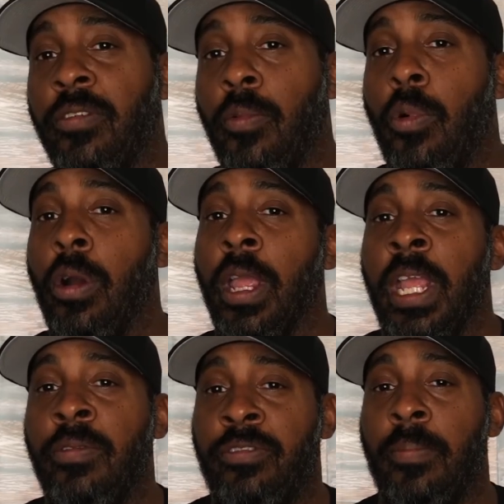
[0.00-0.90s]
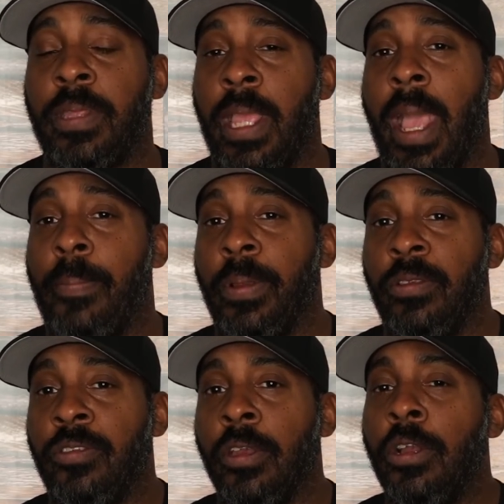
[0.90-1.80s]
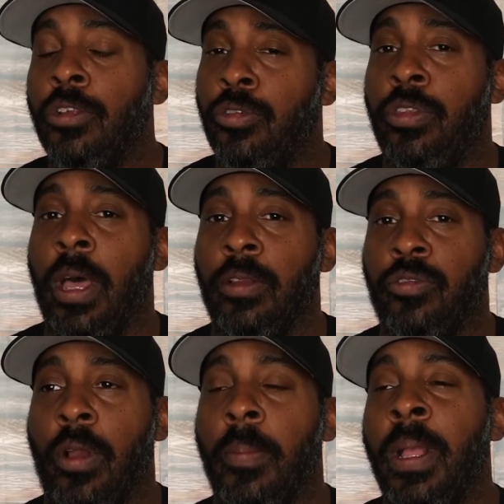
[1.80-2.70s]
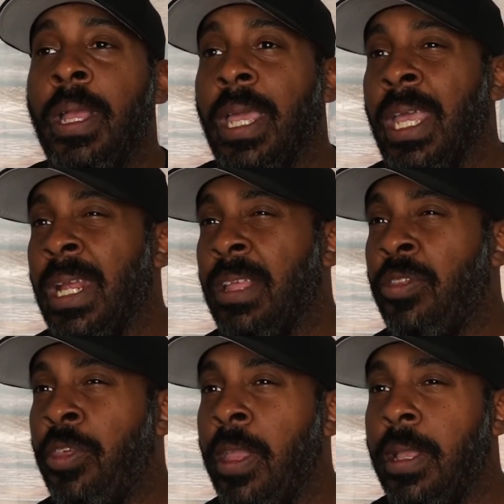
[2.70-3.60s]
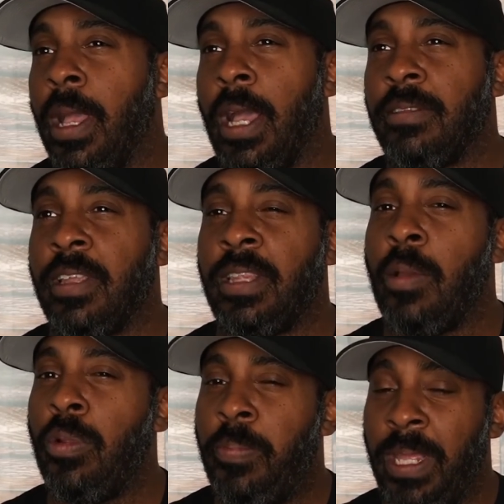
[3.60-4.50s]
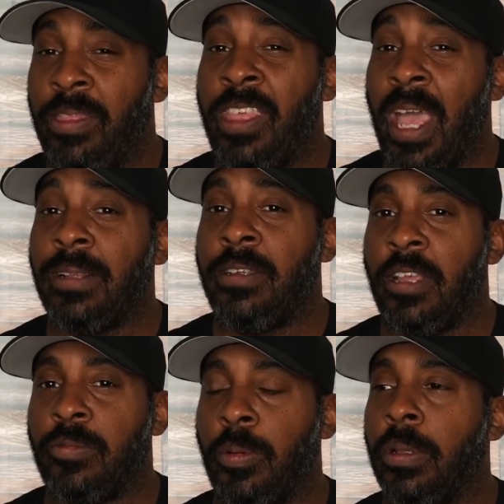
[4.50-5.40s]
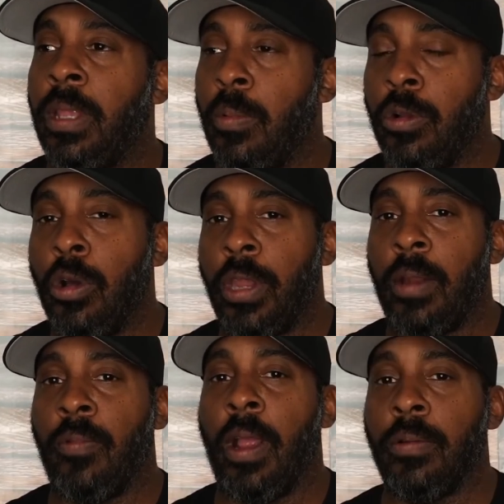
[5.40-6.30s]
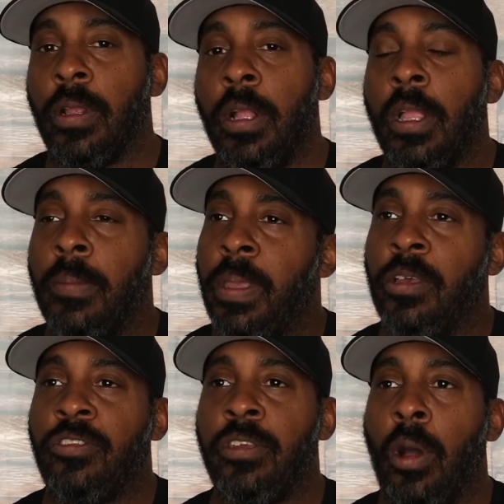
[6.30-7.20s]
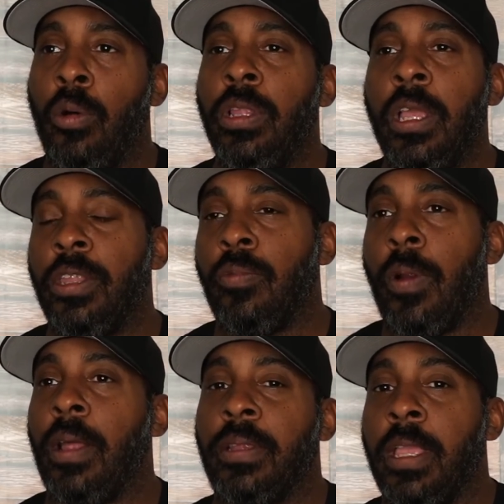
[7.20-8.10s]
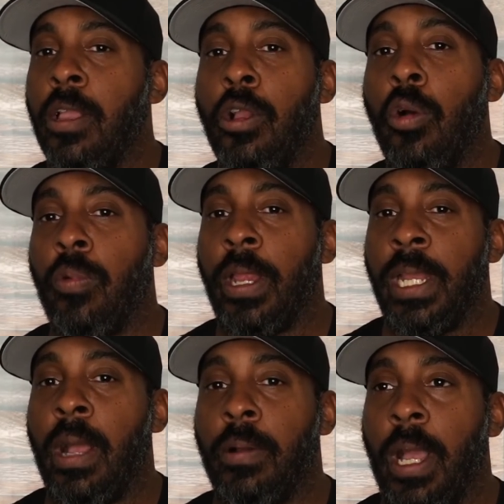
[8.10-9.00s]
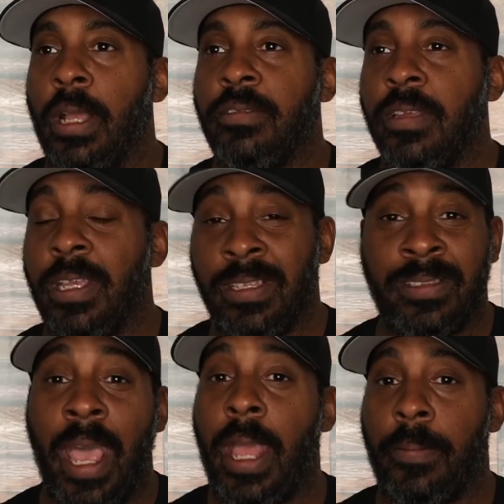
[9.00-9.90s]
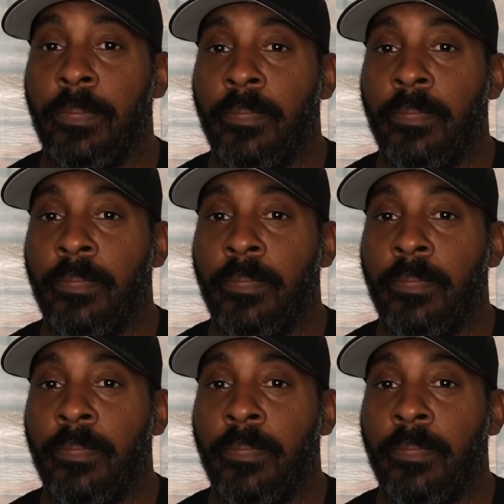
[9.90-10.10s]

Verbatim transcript: civil war if something happens to Donald Trump. And I think, guys, that they would be that desperate, they would go that route. Because the only other route they can go right now, guys, is that.